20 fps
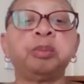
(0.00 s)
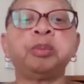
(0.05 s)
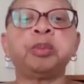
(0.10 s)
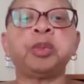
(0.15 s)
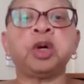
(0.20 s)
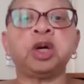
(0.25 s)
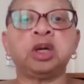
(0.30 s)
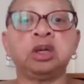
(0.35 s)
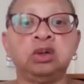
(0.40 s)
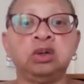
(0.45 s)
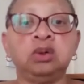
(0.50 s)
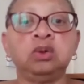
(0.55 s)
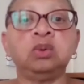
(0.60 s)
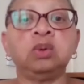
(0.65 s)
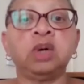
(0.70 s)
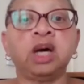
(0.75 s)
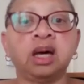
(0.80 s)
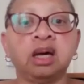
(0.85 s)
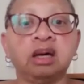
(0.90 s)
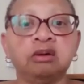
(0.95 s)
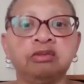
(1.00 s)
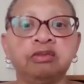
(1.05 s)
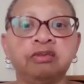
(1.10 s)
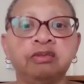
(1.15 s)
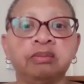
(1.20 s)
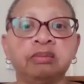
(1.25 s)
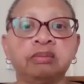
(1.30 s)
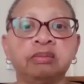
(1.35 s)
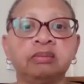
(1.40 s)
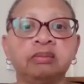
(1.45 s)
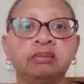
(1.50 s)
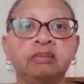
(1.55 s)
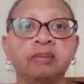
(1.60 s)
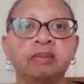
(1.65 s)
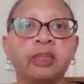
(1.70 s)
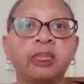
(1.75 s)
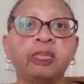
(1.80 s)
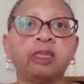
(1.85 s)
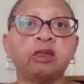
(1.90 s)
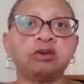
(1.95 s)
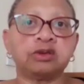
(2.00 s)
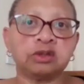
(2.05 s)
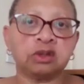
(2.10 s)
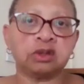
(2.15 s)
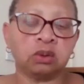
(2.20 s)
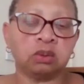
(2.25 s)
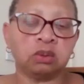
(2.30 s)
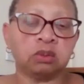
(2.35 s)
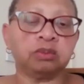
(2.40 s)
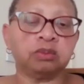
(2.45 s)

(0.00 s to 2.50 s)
But you have. So